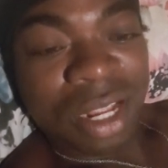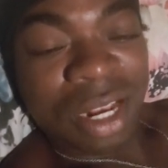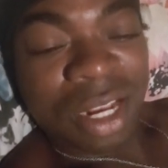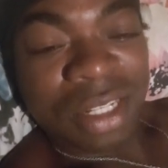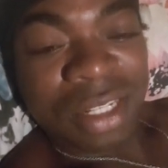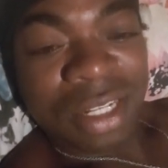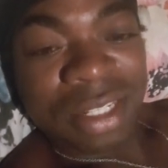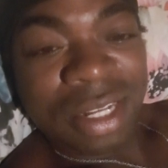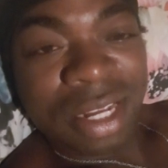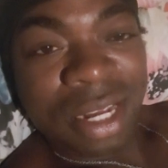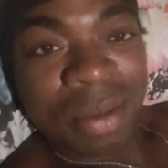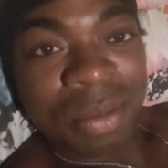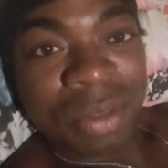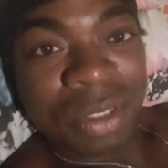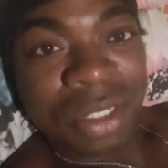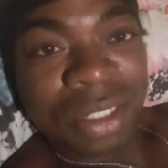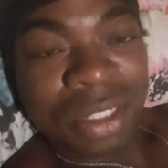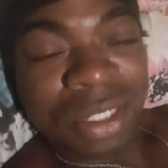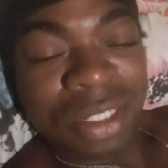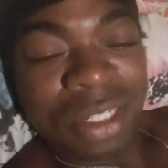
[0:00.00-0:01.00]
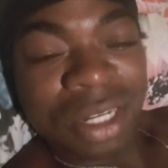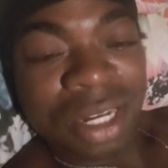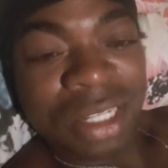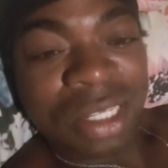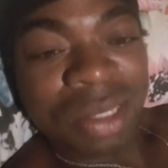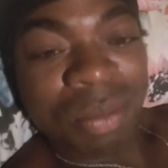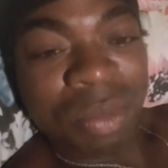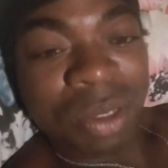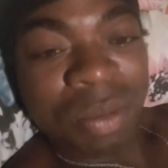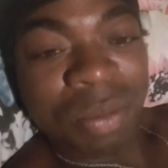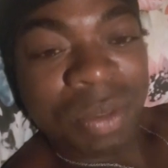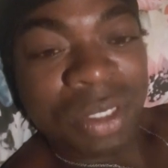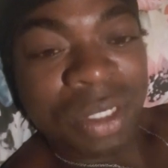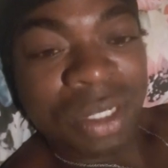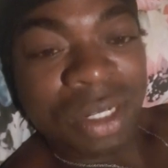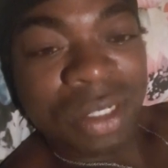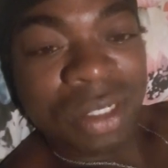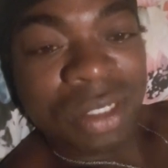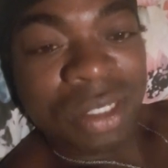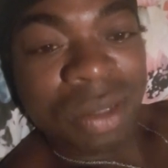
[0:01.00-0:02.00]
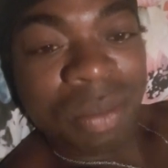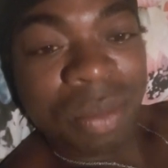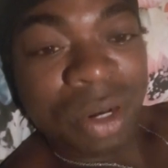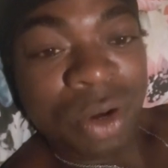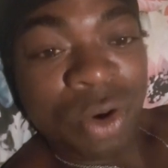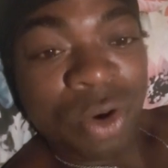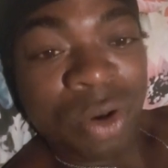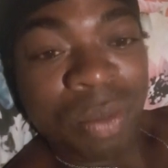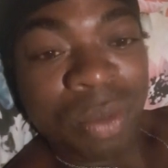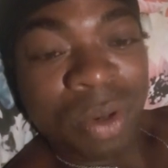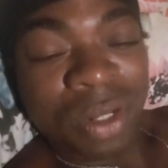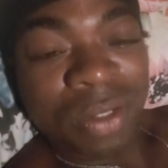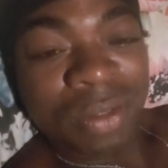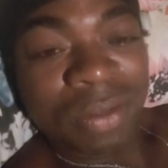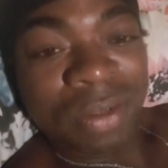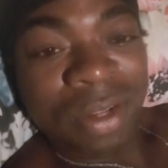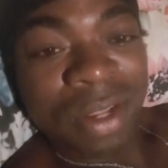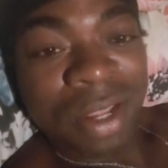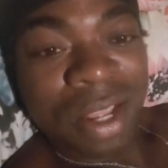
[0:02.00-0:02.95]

a lot of times in society people tell us to be normal.